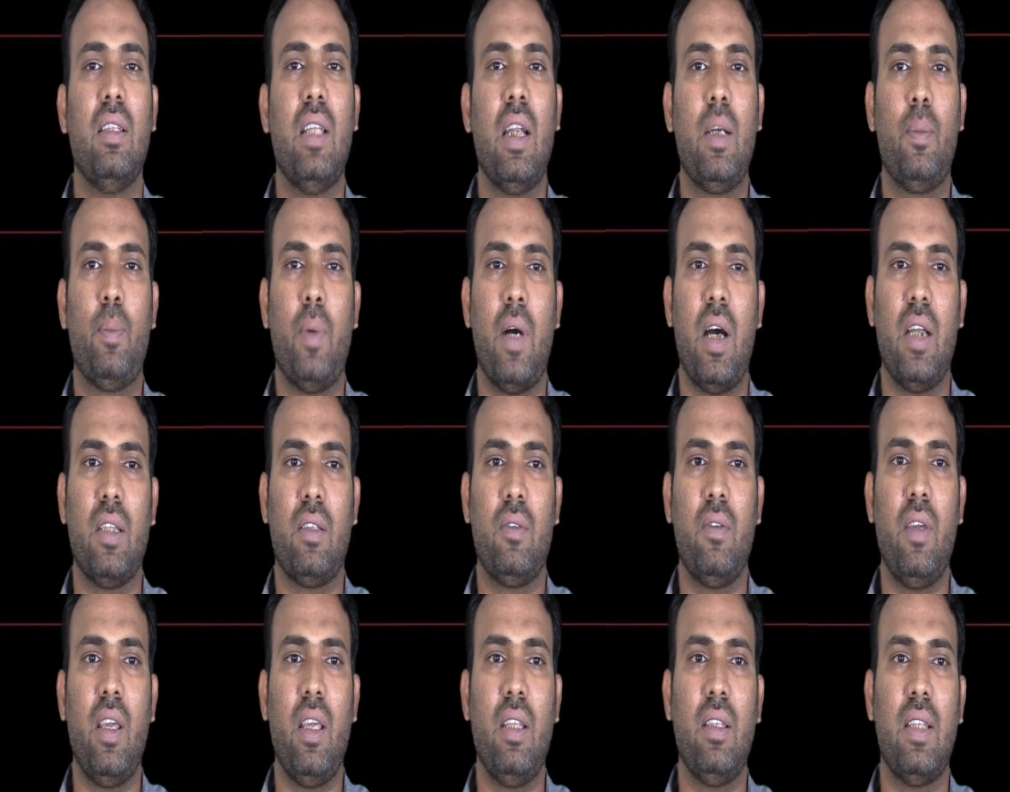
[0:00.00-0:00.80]
That
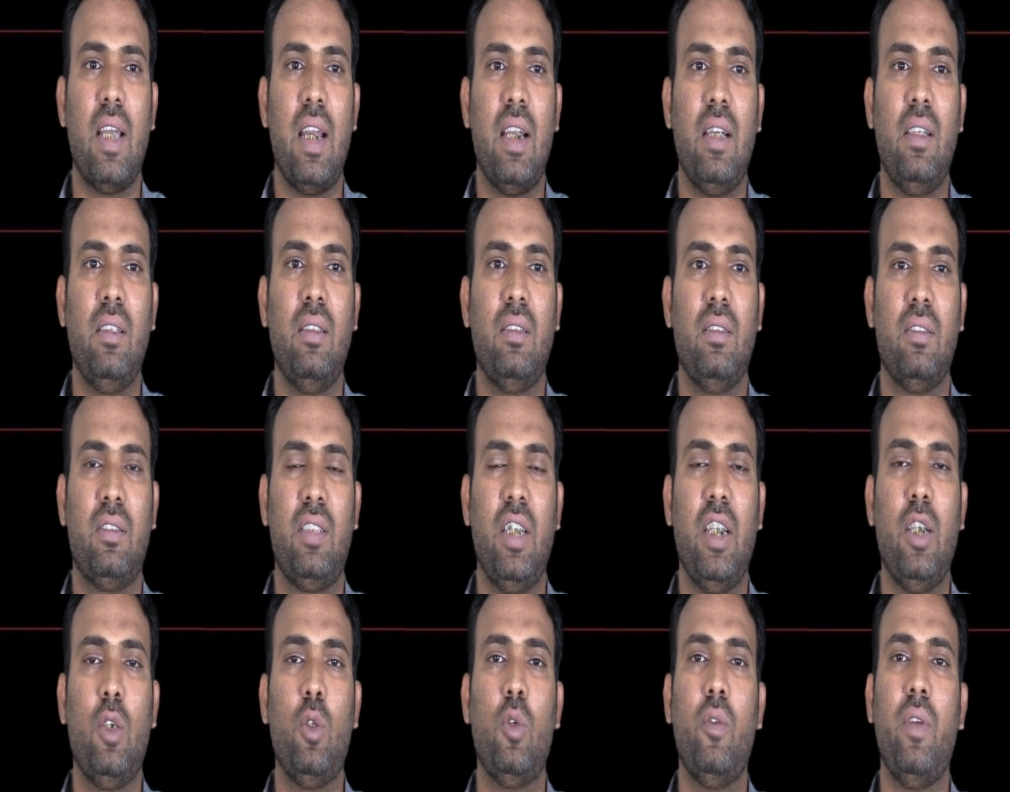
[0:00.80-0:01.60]
pathway, then
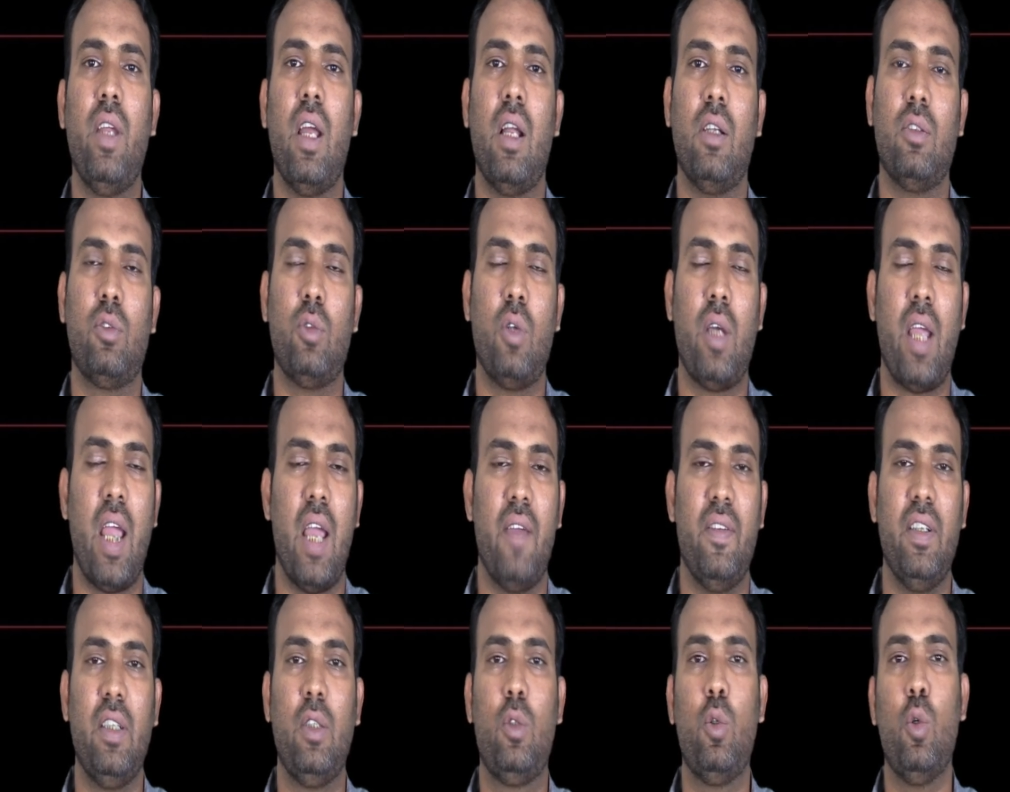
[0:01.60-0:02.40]
C2 will also
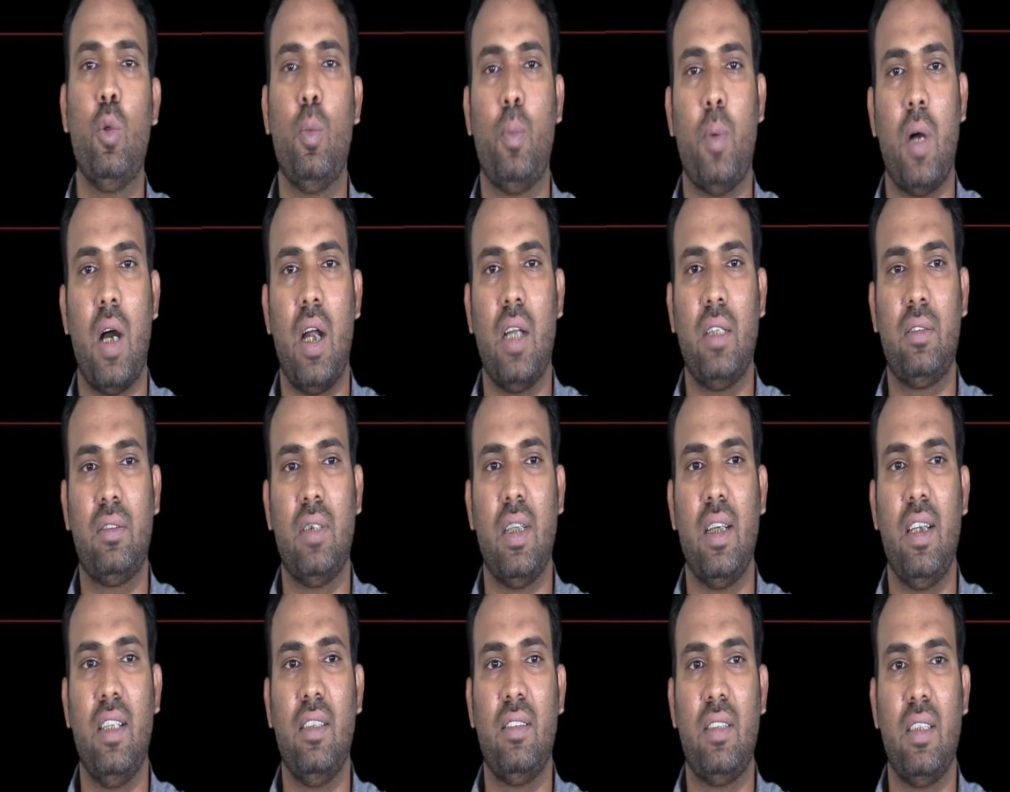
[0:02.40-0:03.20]
having two parts,
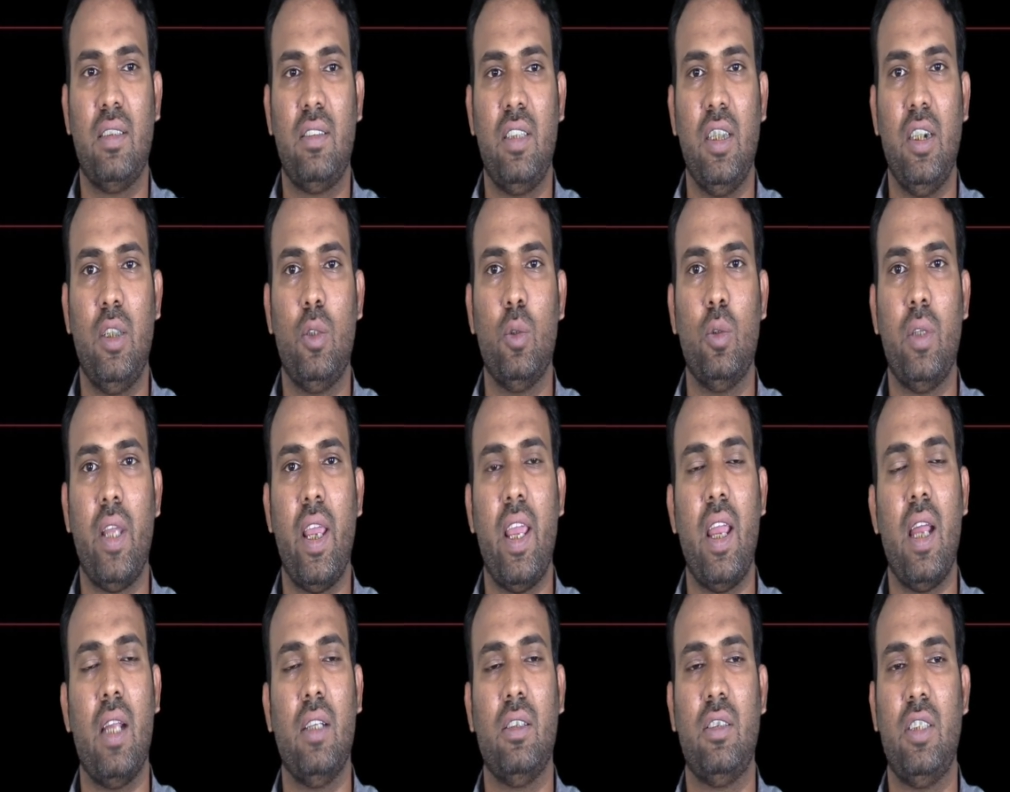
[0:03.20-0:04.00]
that is the
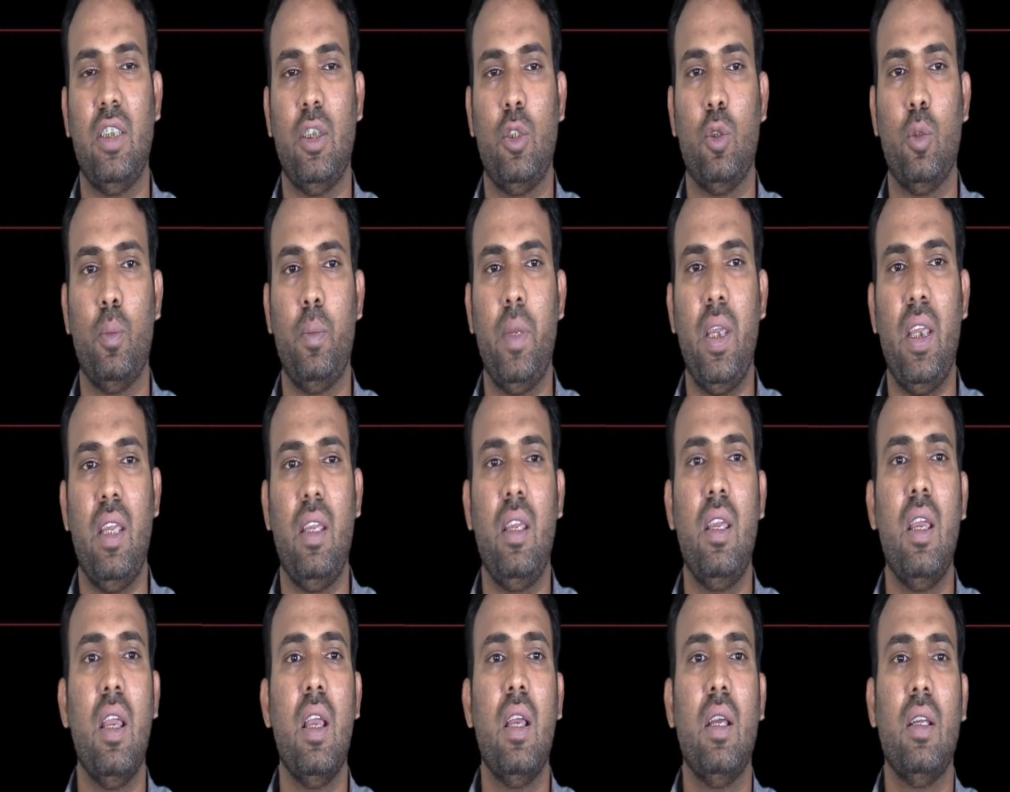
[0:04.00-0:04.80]
C2A and
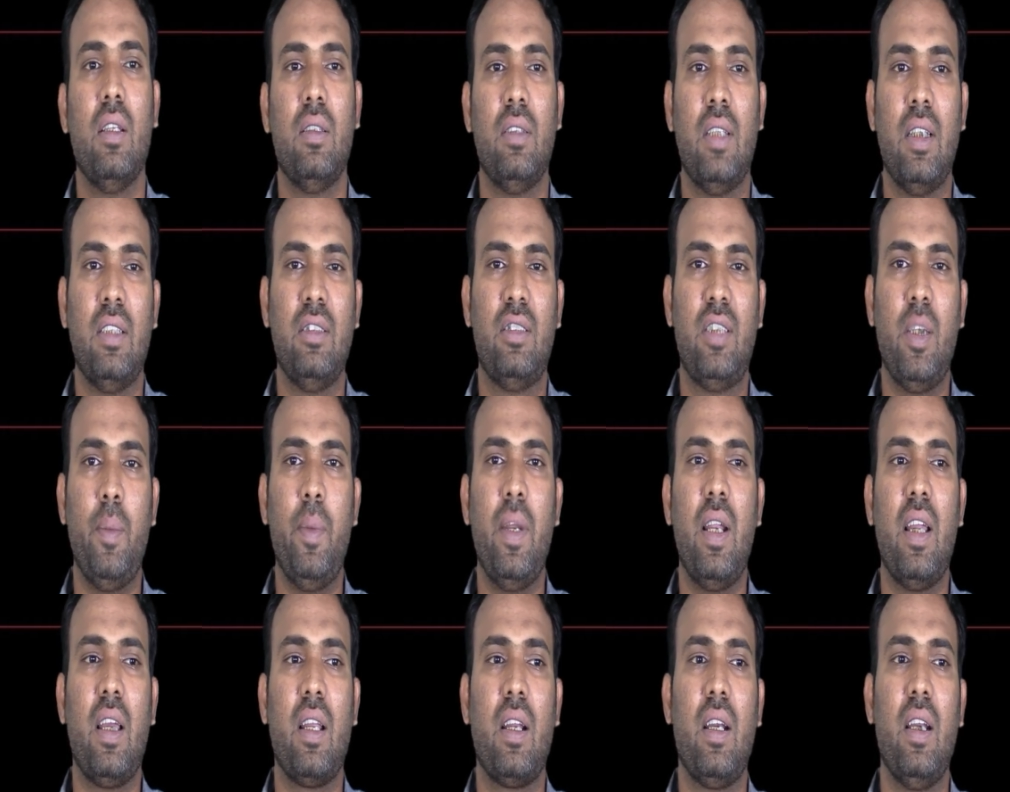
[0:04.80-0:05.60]
C2B. Then
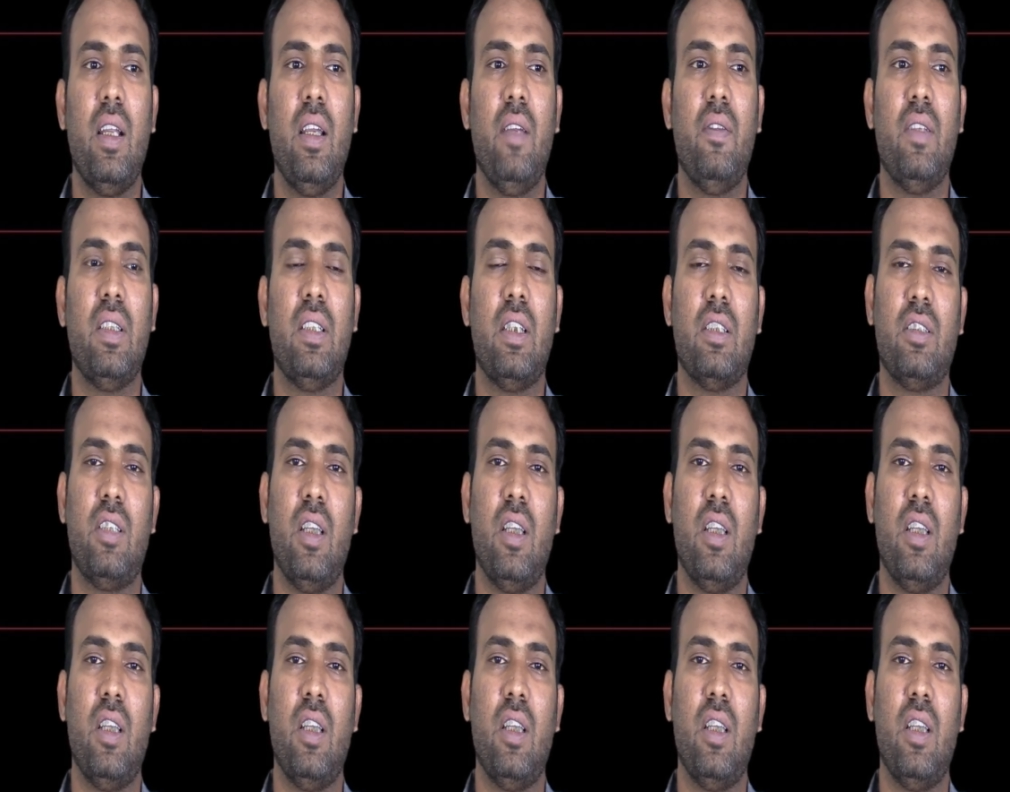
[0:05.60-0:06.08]
similarly with the